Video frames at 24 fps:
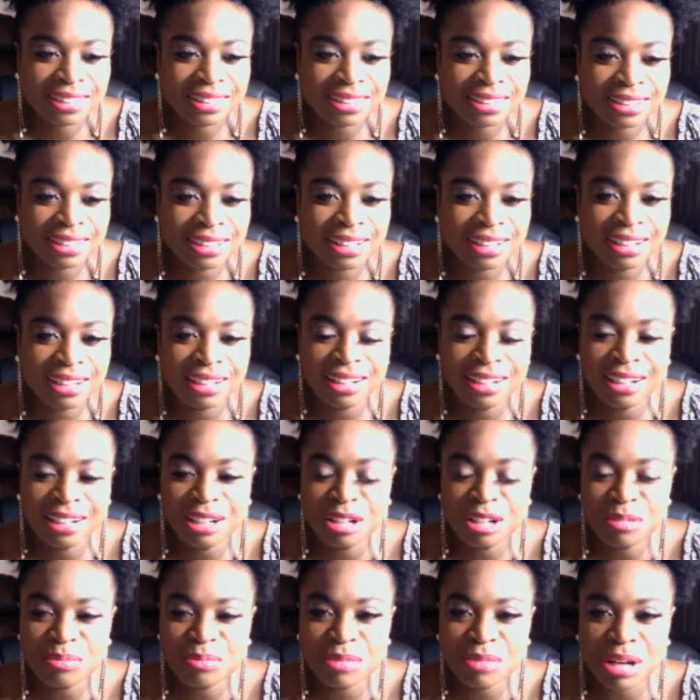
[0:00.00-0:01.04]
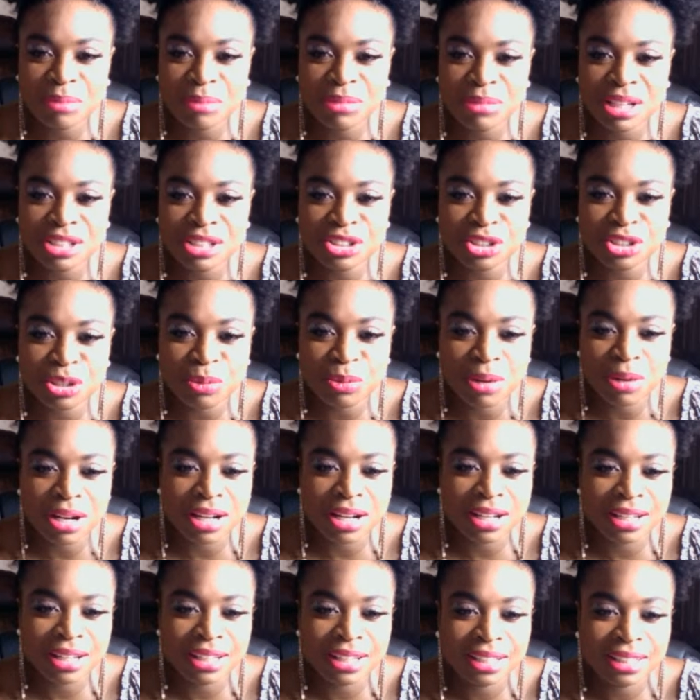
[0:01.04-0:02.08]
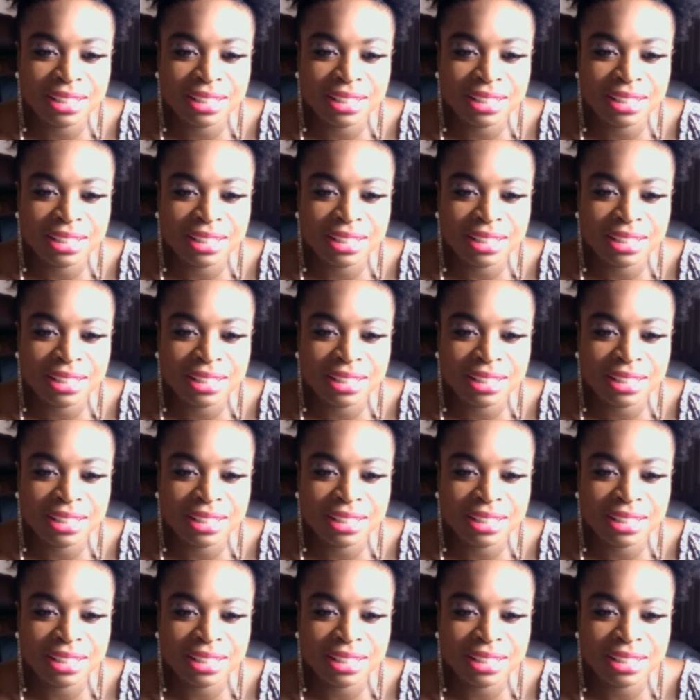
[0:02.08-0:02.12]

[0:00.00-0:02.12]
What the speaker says: I'm not sure why.